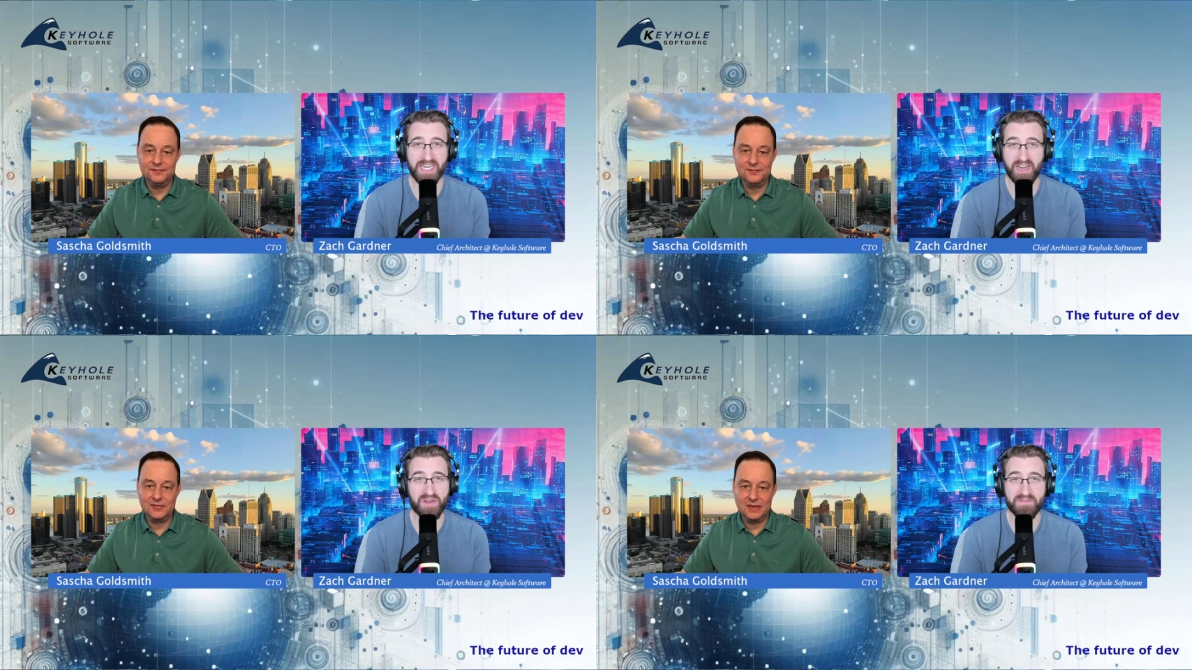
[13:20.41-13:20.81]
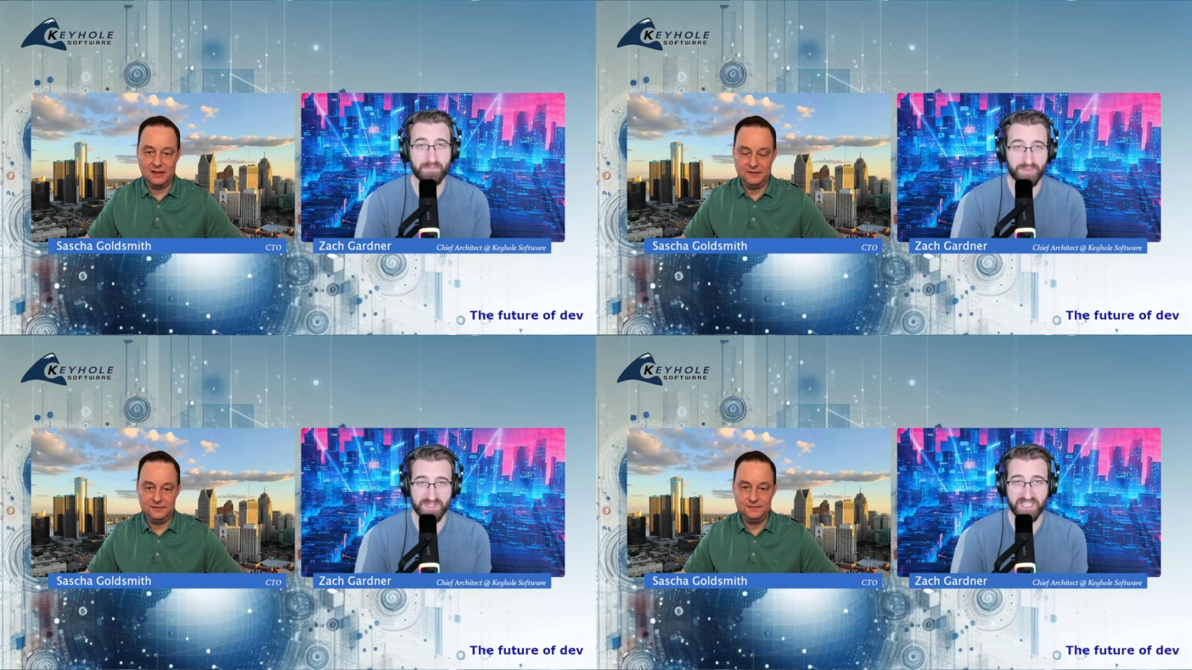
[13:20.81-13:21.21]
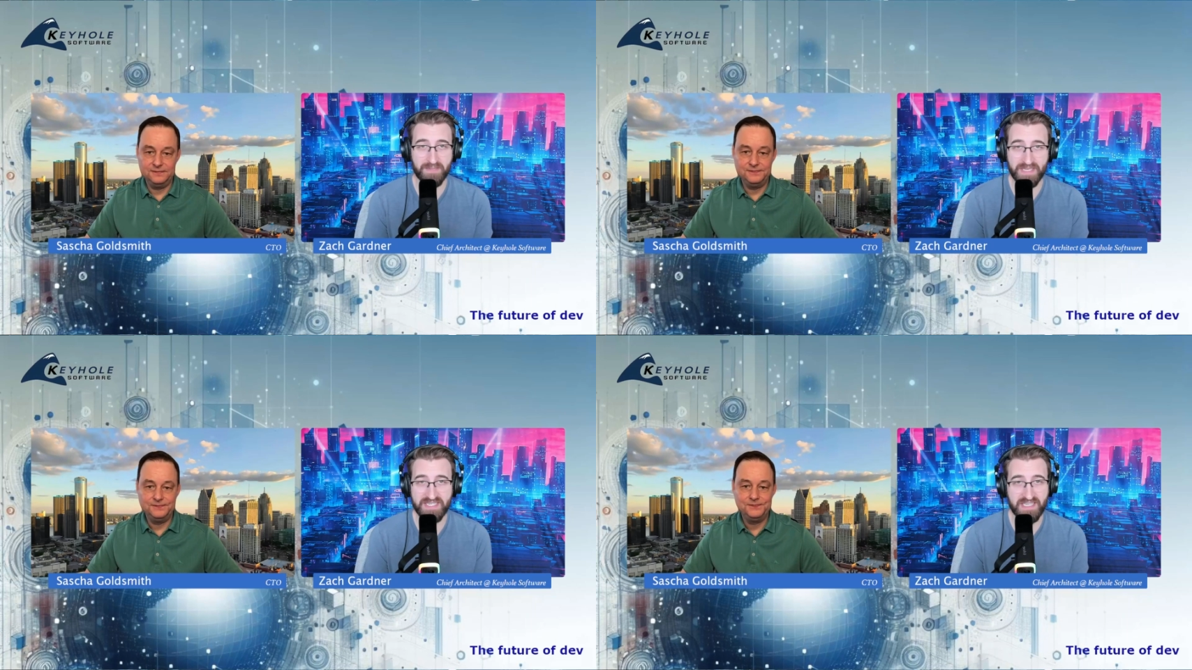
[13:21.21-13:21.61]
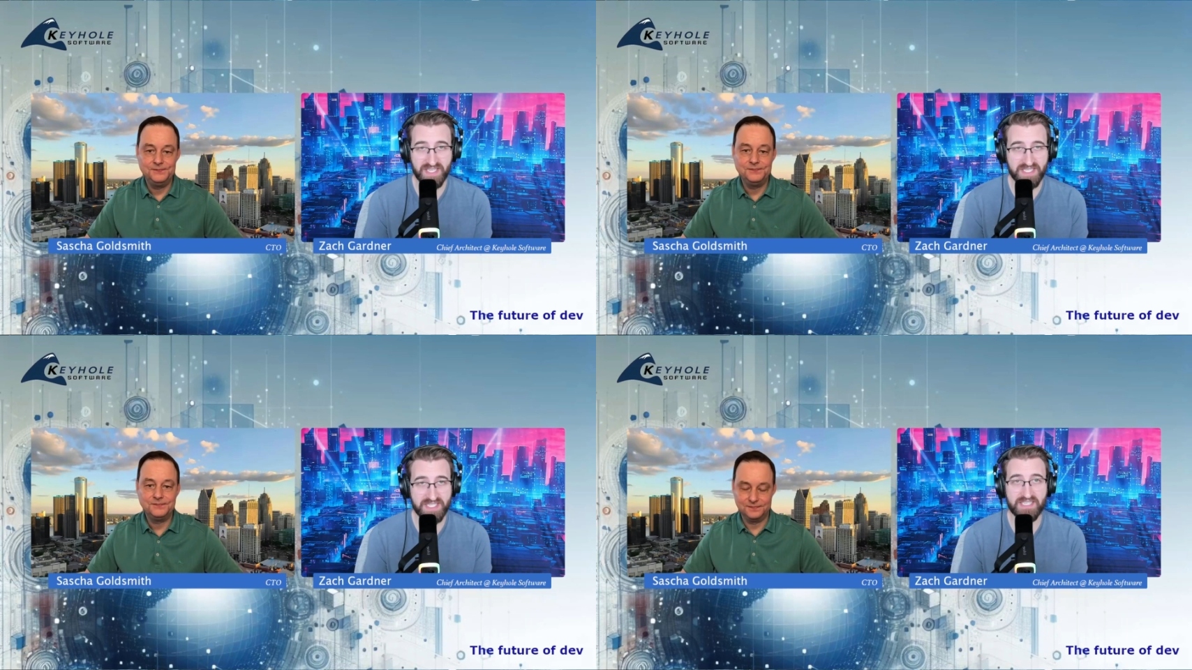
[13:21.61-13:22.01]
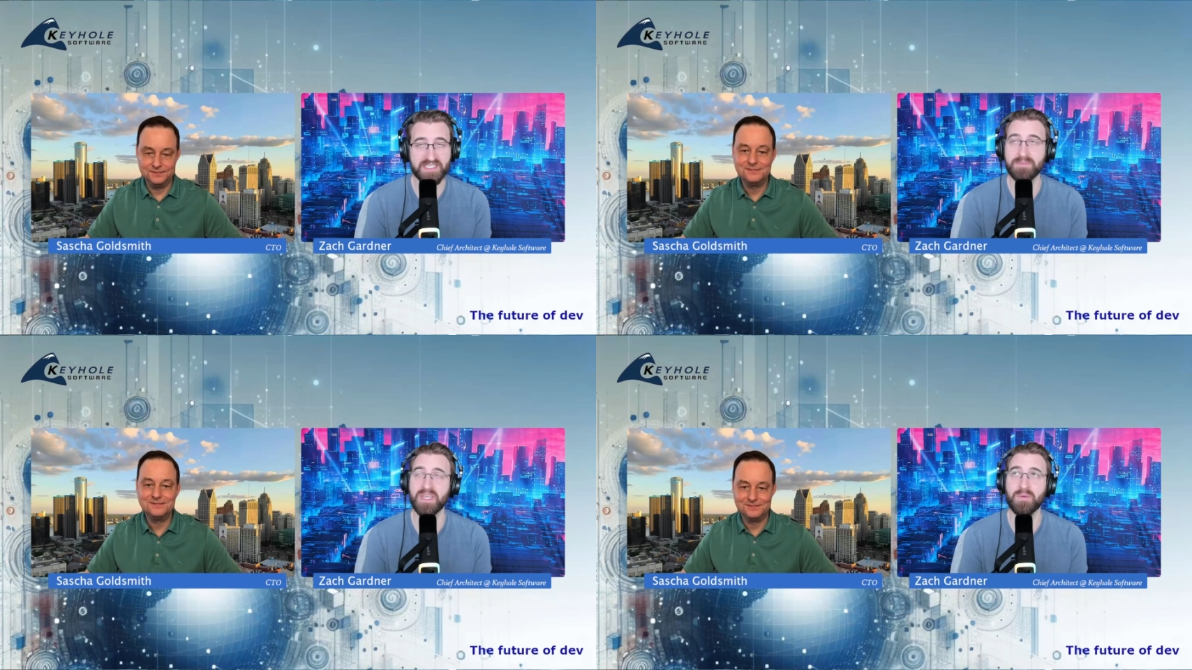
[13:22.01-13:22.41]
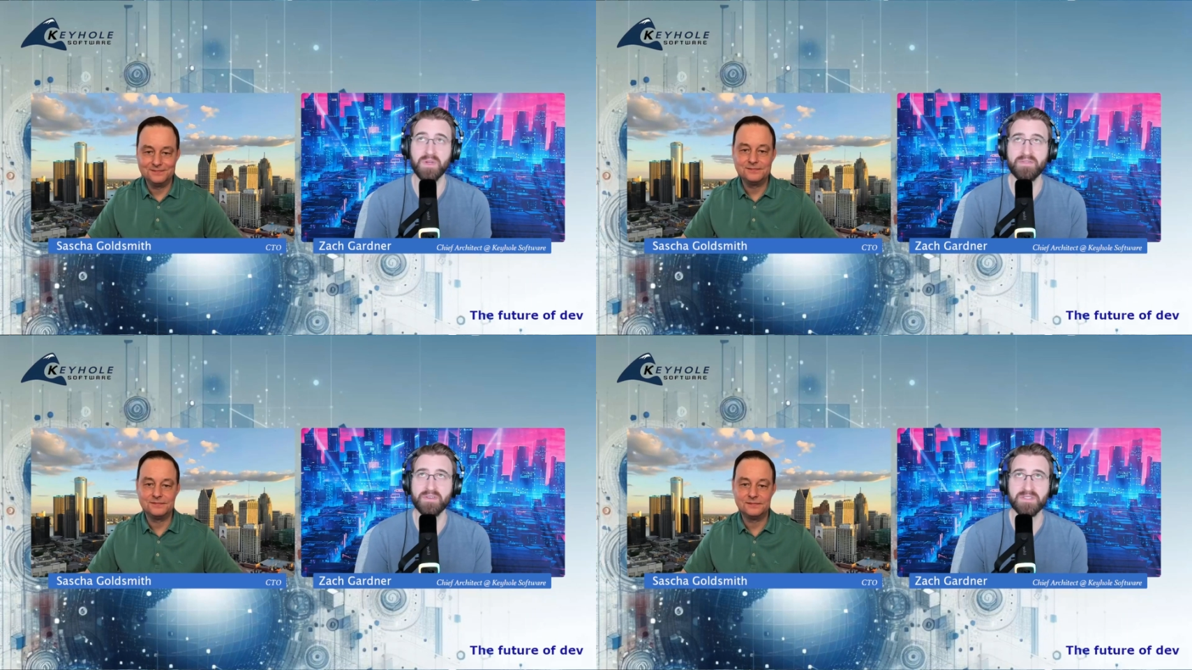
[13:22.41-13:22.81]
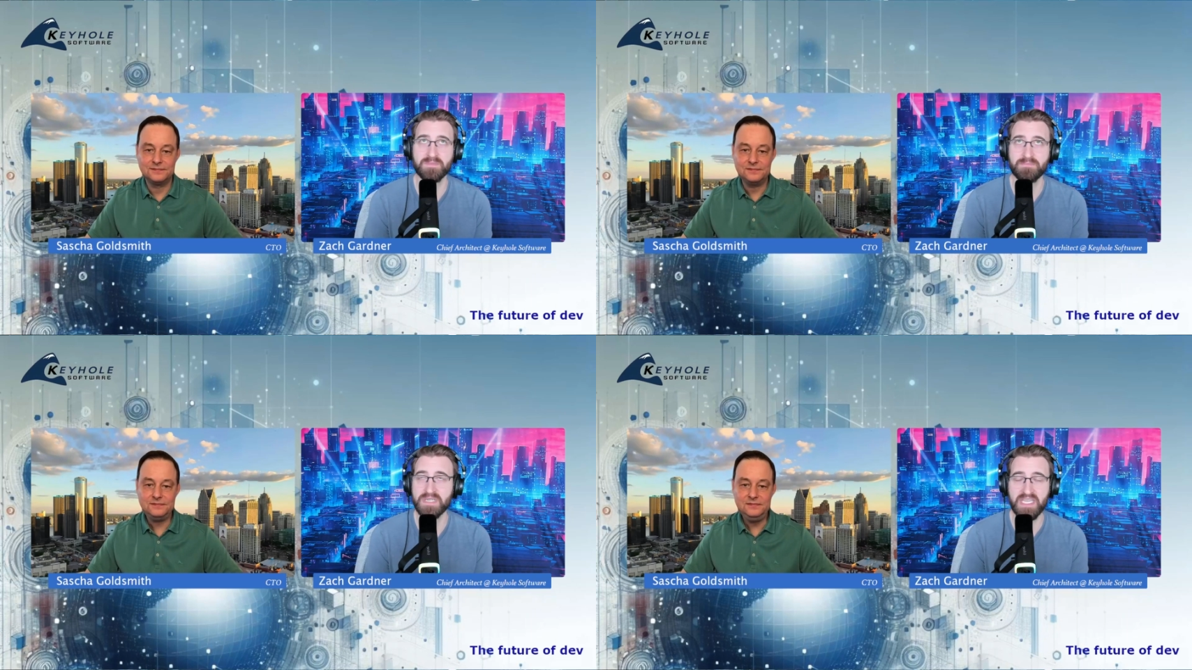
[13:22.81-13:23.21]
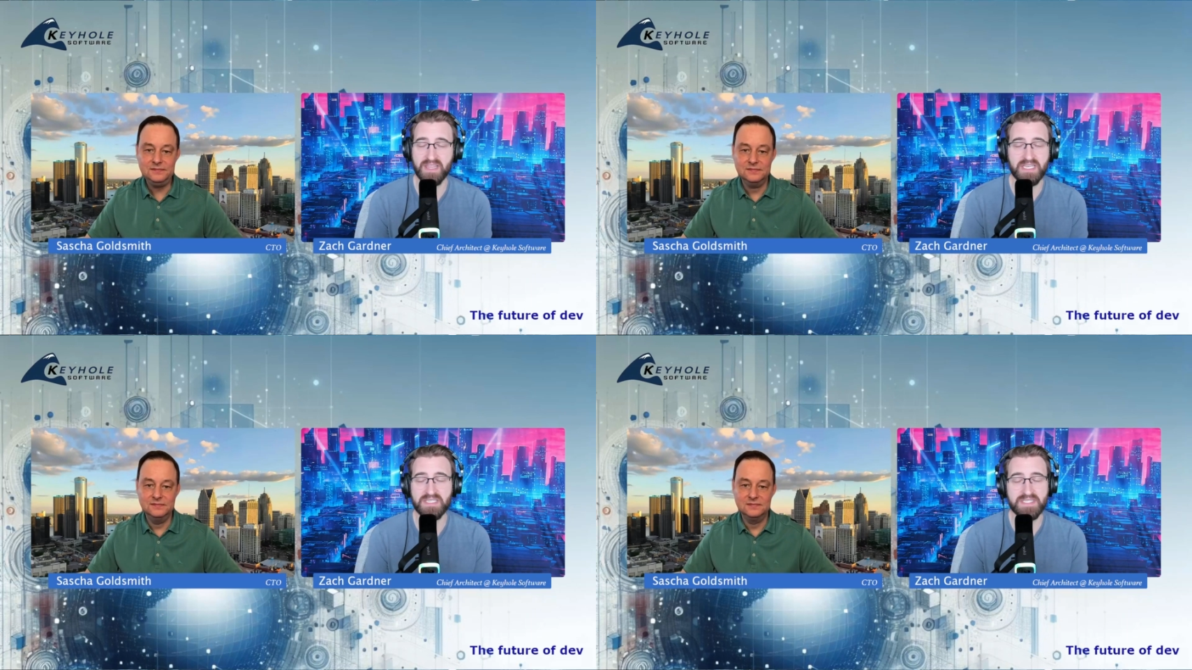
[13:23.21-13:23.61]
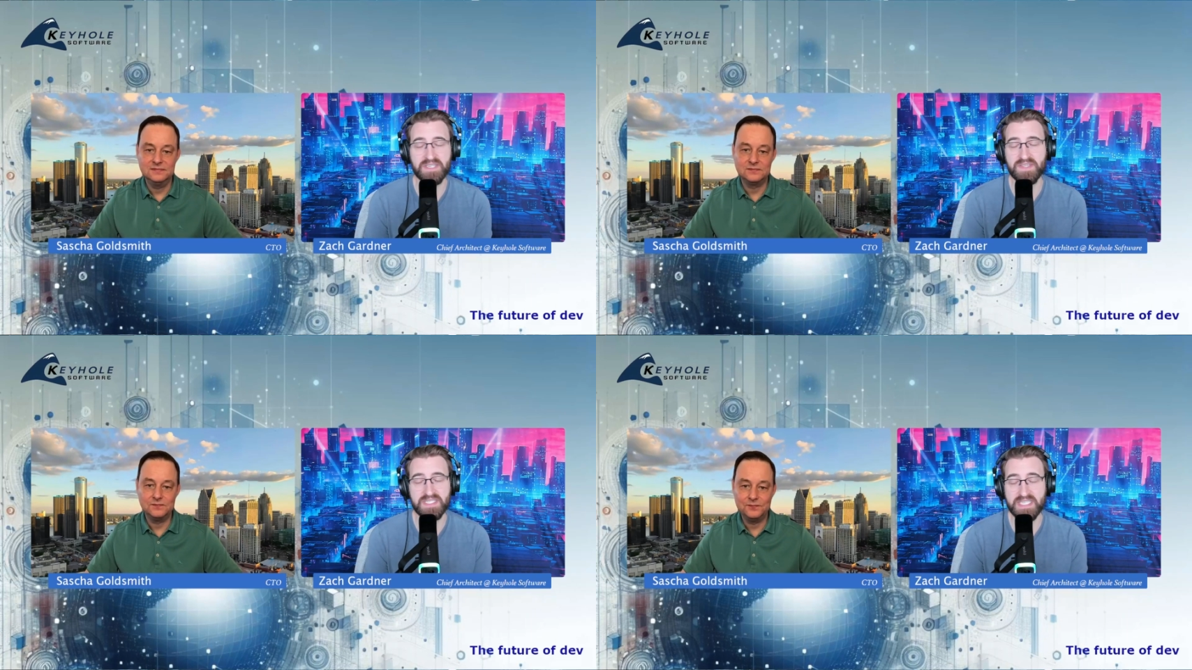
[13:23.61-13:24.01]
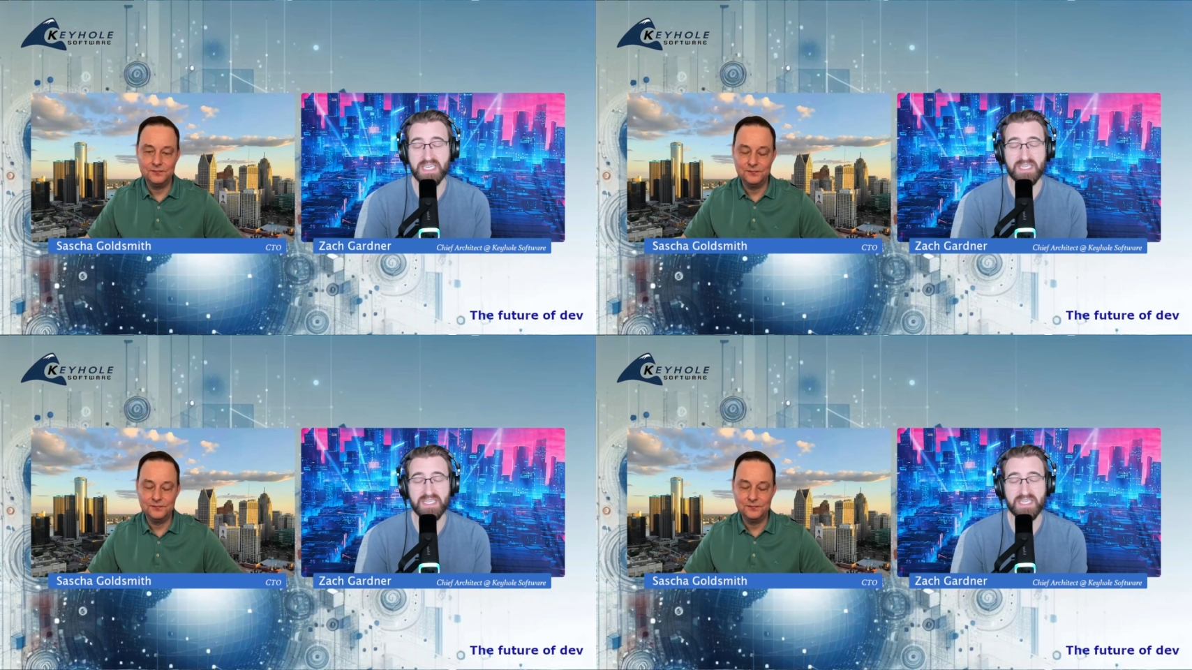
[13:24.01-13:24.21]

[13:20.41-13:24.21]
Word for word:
Speaker 1: I don't even pretend to be a dilettante. I'm like whatever is beneath a dilettante.